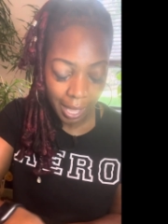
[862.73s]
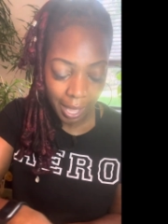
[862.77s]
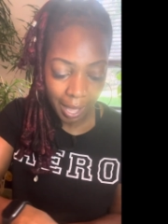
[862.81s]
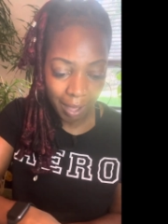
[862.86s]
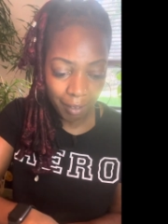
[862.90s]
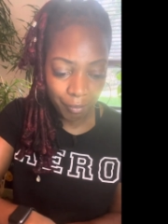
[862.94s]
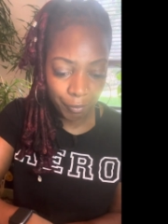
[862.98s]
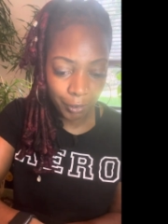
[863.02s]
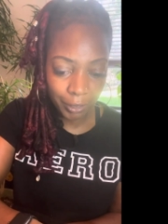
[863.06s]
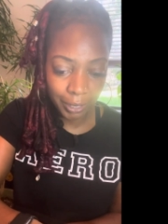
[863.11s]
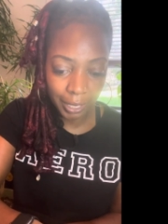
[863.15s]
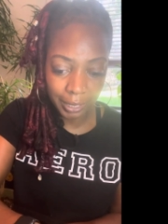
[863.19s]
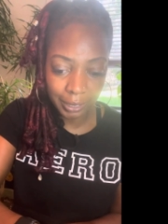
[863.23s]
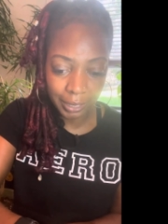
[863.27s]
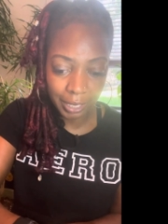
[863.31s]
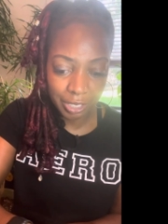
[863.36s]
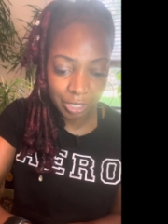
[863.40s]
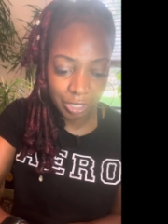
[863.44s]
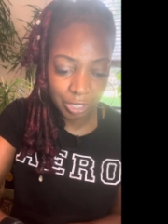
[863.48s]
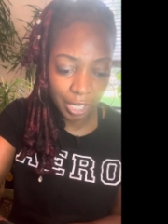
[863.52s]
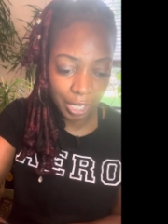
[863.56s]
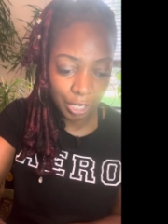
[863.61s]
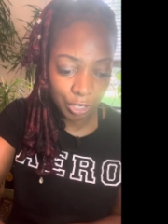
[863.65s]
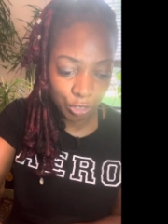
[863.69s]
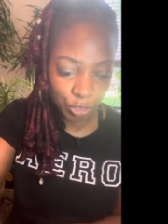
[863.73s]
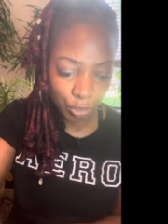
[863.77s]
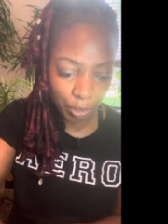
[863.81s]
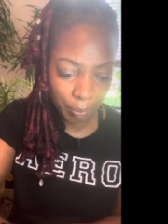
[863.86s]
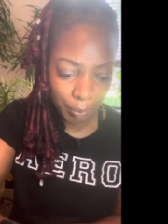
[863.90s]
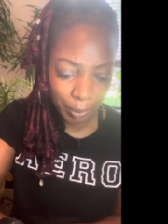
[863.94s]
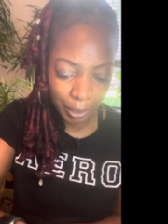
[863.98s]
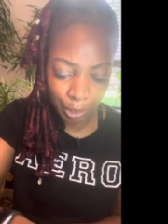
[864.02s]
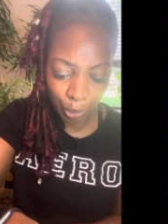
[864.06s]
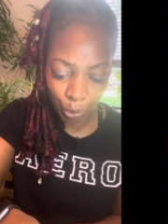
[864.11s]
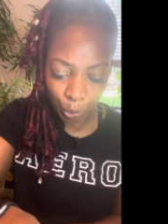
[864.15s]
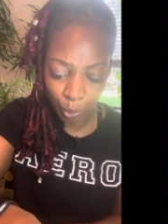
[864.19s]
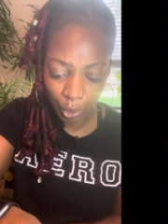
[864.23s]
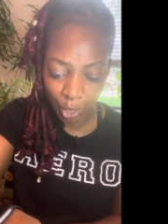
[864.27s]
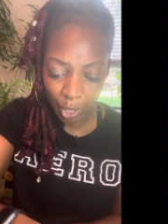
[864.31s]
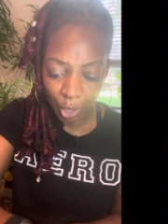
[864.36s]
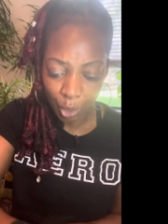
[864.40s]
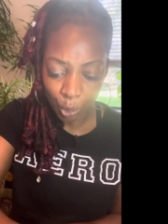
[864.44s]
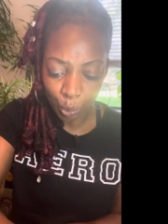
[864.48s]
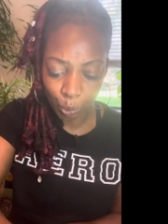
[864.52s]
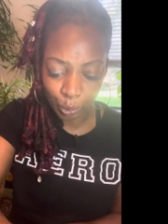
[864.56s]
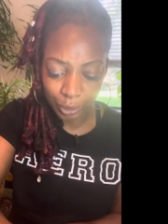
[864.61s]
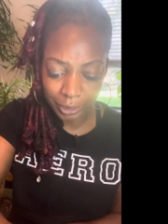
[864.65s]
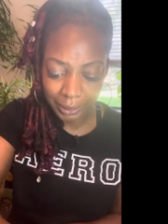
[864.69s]
I feel like there's daydreaming
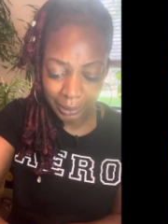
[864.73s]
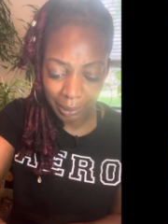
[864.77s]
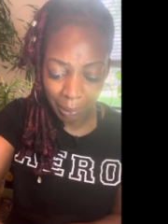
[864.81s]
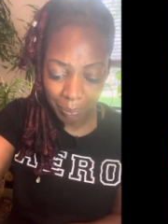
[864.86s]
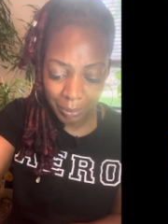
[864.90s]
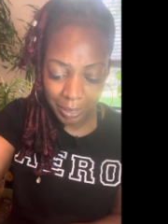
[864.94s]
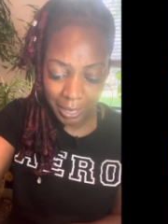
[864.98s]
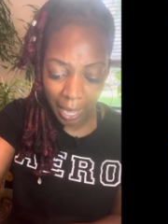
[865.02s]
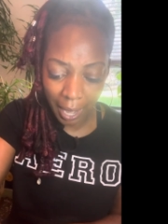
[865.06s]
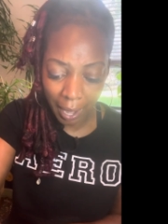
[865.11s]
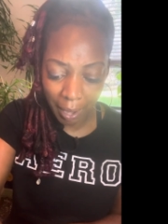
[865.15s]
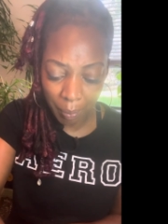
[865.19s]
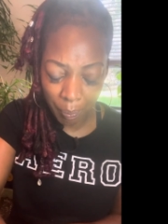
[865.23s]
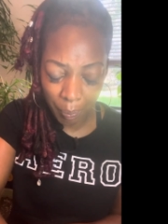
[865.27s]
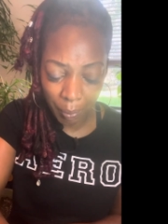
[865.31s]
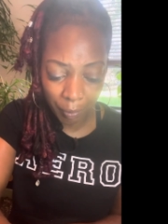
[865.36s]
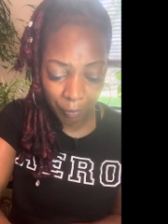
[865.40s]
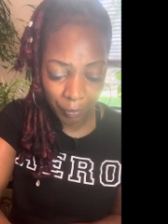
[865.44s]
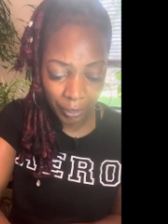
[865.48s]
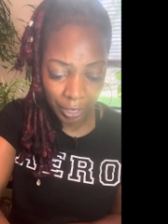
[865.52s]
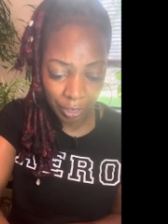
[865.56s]
or some type of